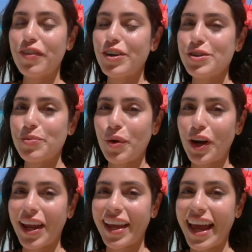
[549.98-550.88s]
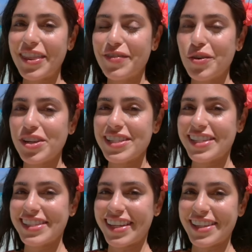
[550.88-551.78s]
first morning at the Four
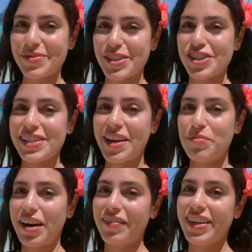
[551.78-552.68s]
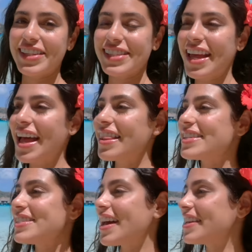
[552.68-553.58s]
Seasons. We just had breakfast. The
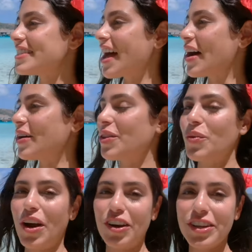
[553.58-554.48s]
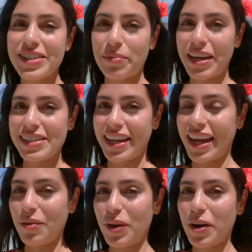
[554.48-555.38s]
sun is out, the water looks amazing,
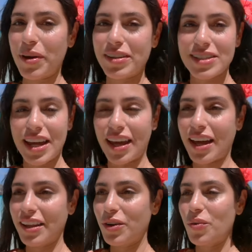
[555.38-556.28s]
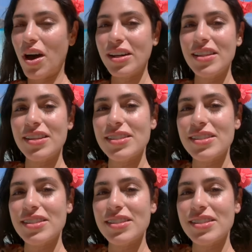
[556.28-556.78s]
and we are about to take a little walk to this